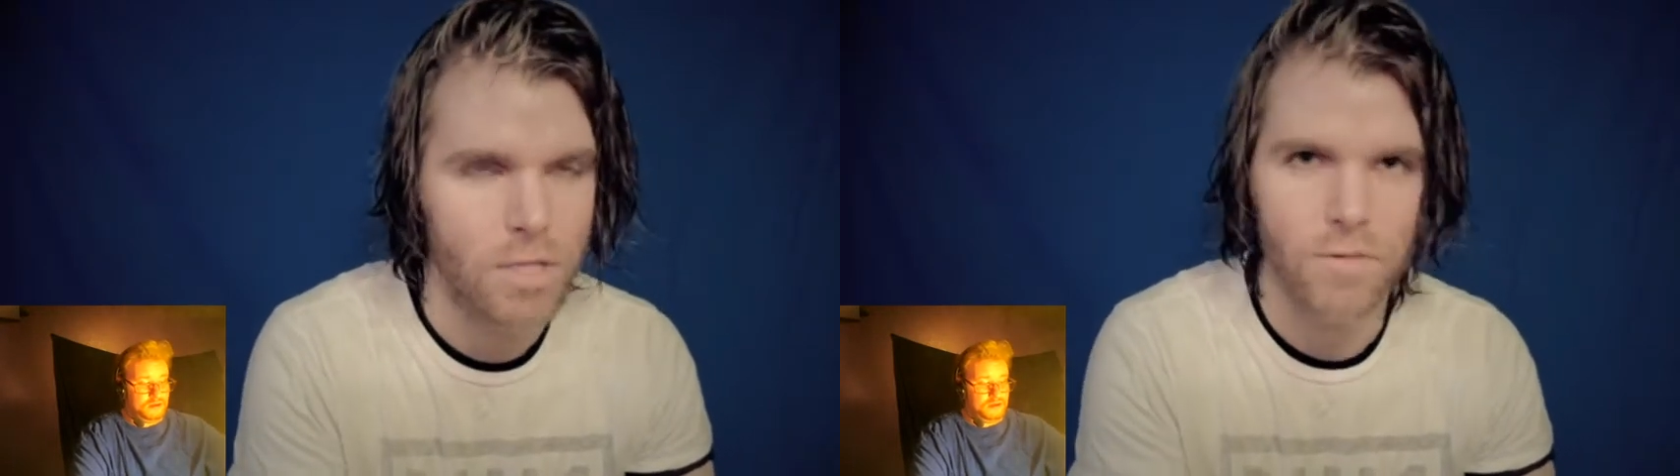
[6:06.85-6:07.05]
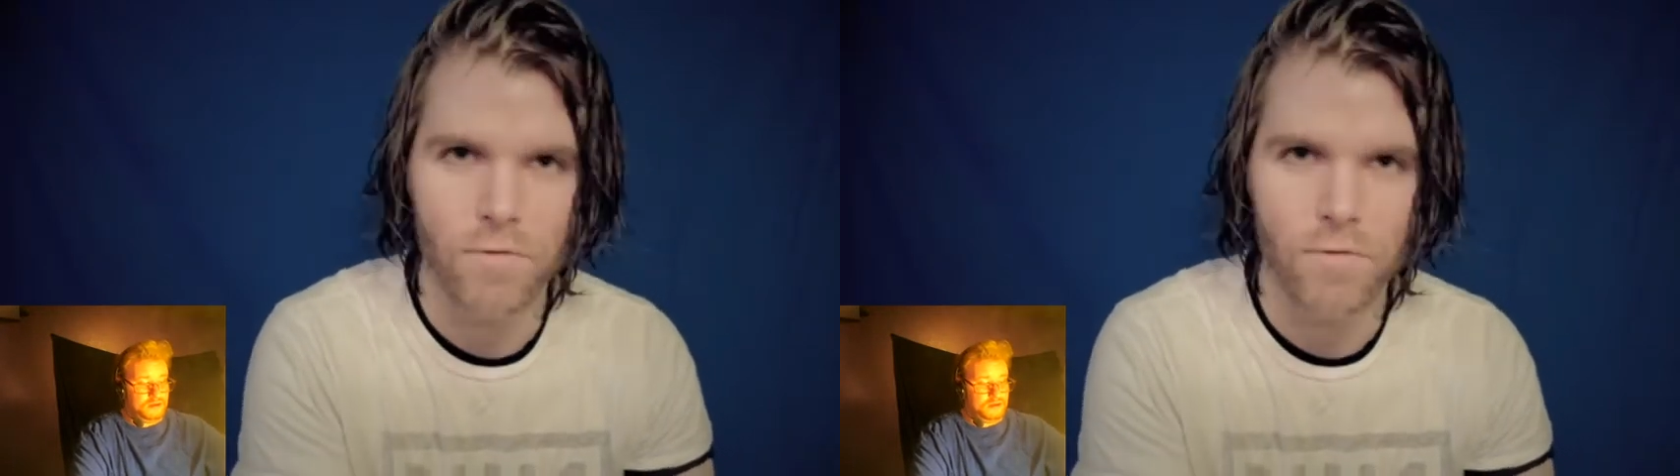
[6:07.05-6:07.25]

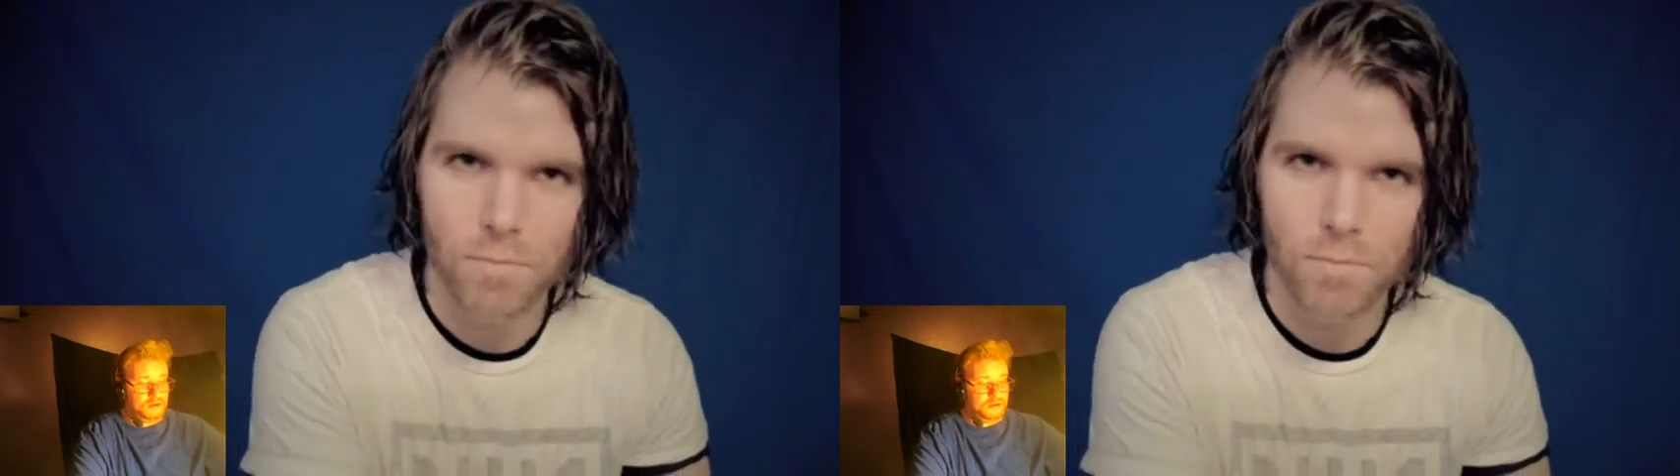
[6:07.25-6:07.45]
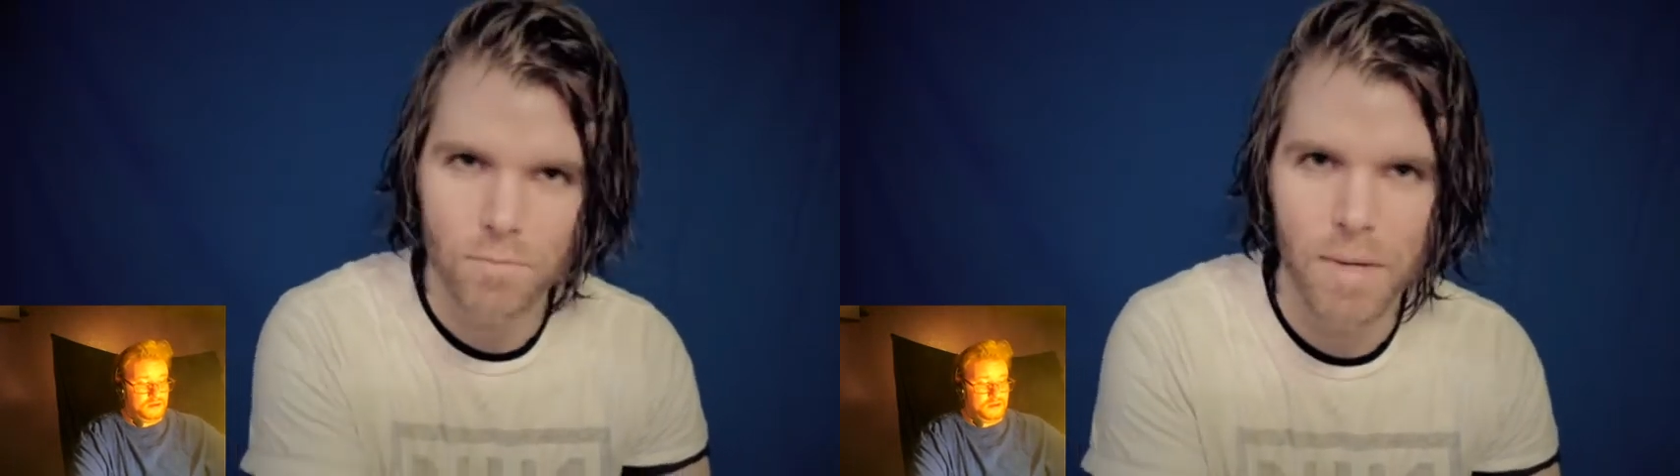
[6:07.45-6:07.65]
and if you
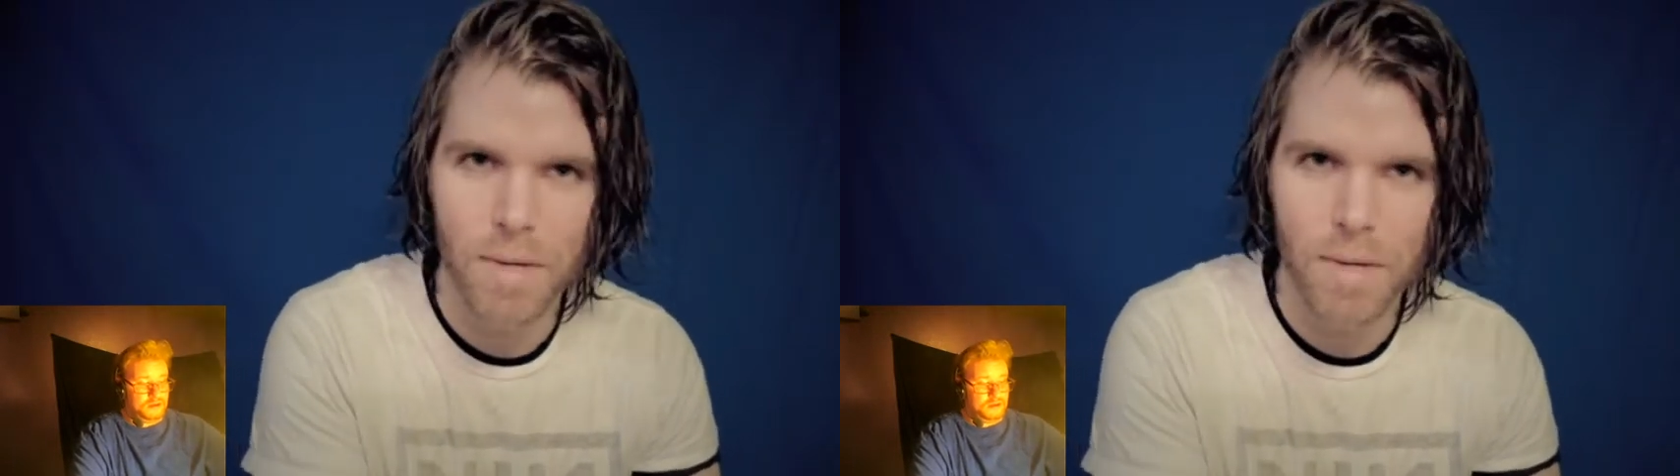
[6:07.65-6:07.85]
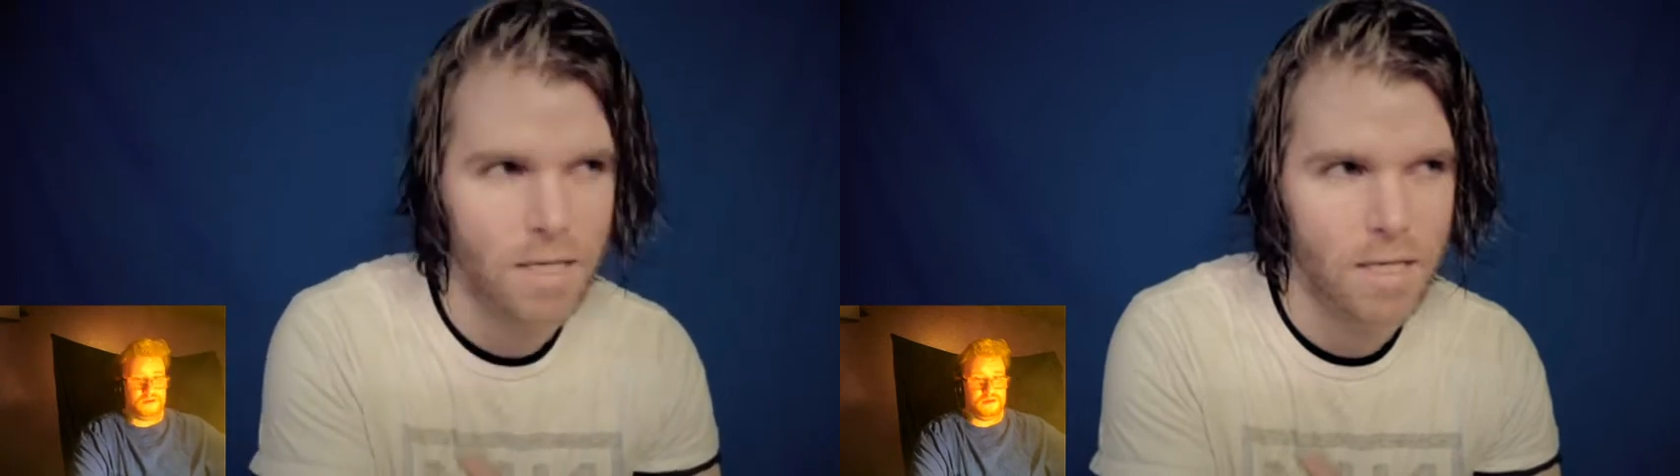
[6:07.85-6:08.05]
spray paint
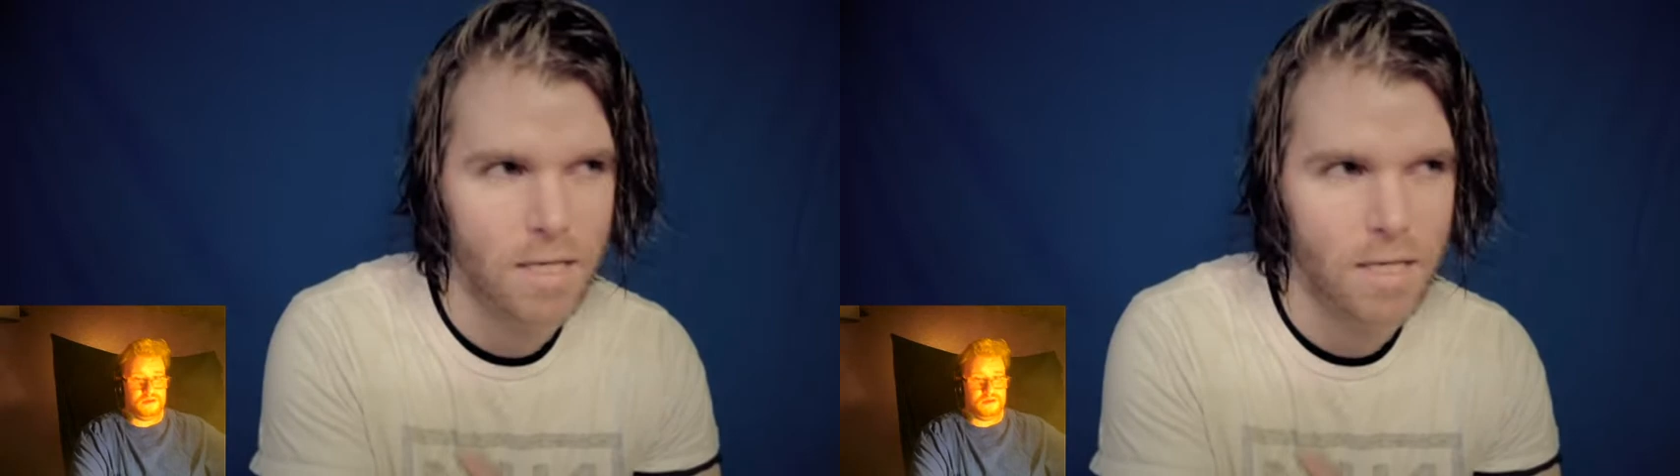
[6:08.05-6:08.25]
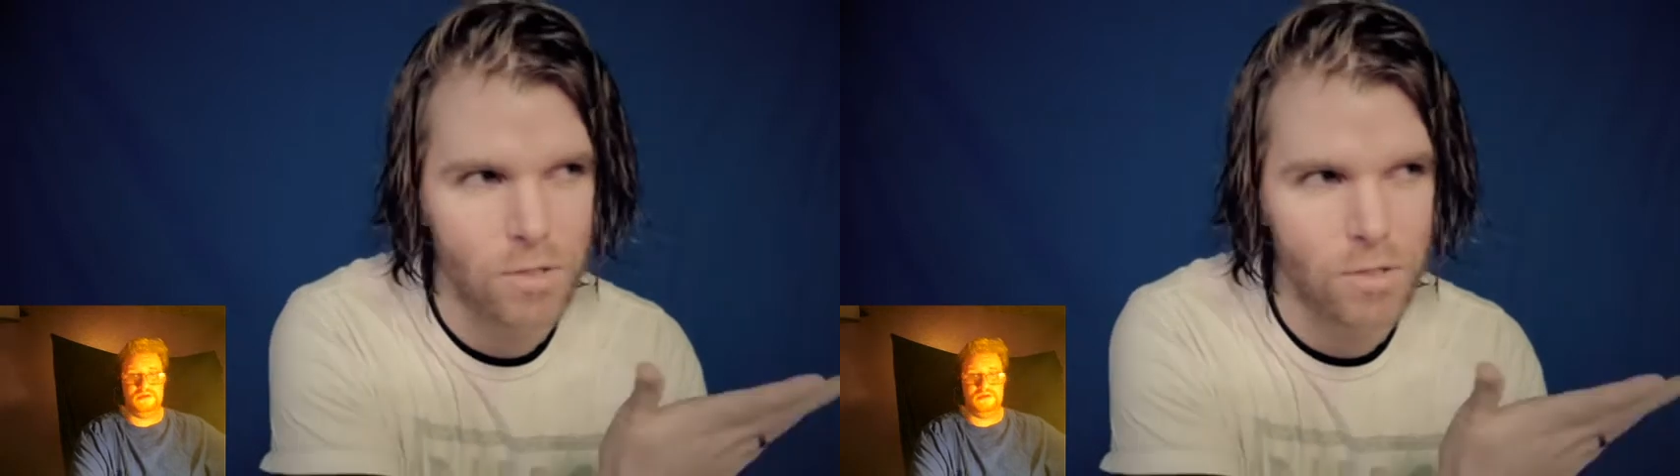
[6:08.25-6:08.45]
it
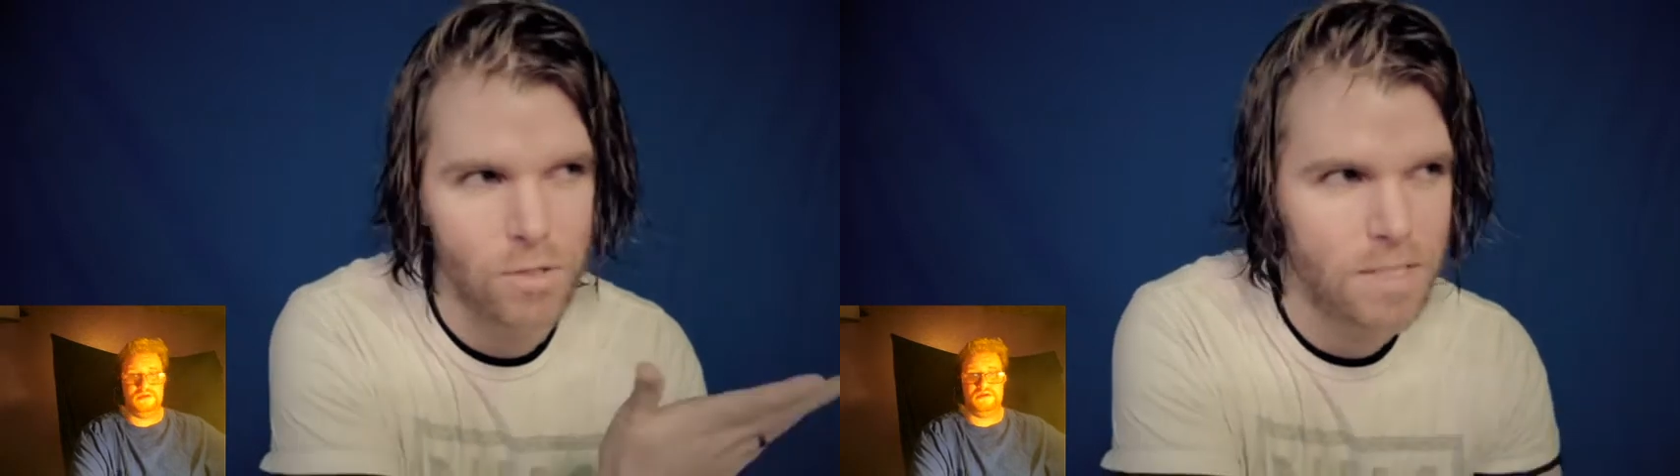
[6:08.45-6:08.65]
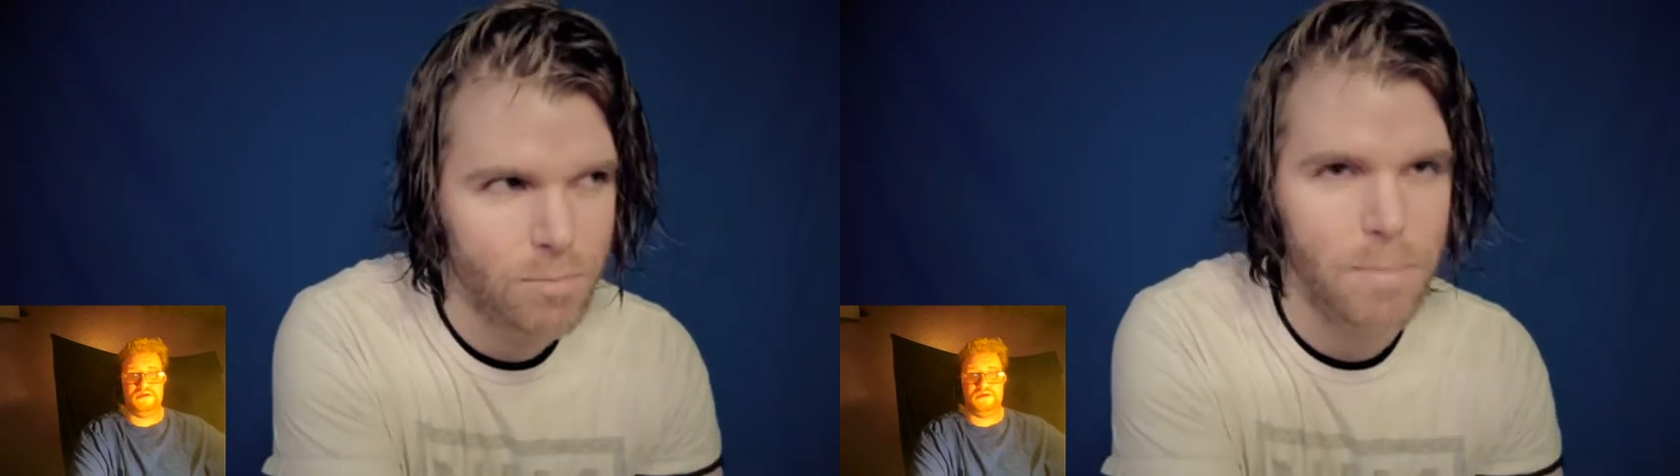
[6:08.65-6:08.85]
and you can see
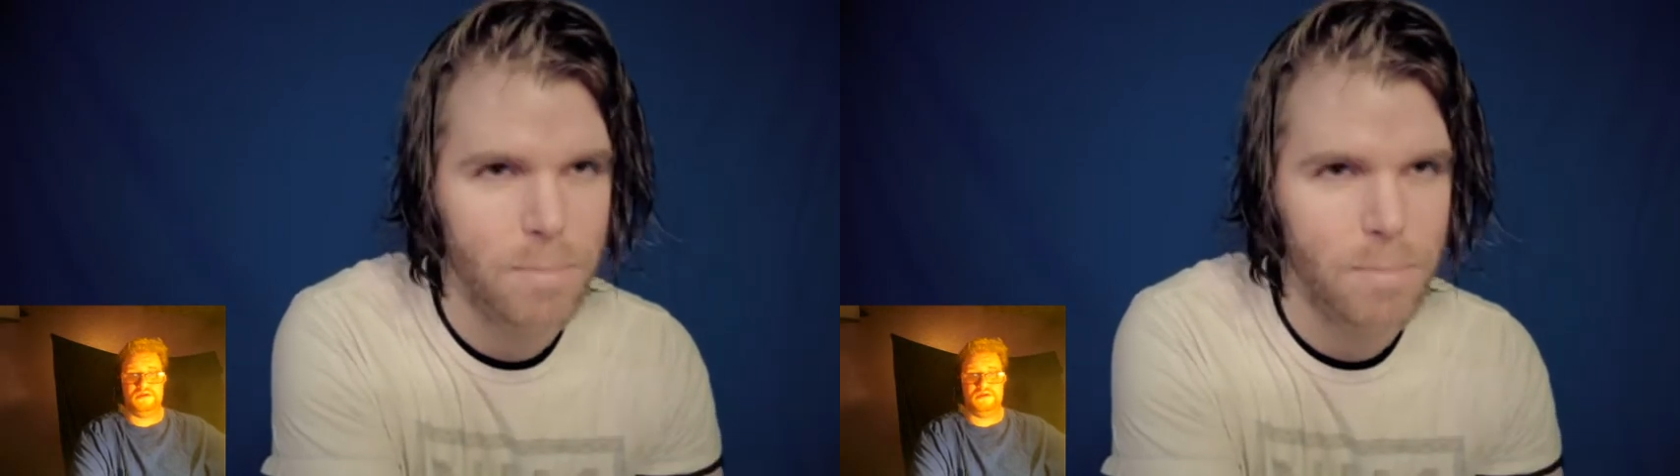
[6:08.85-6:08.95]
spray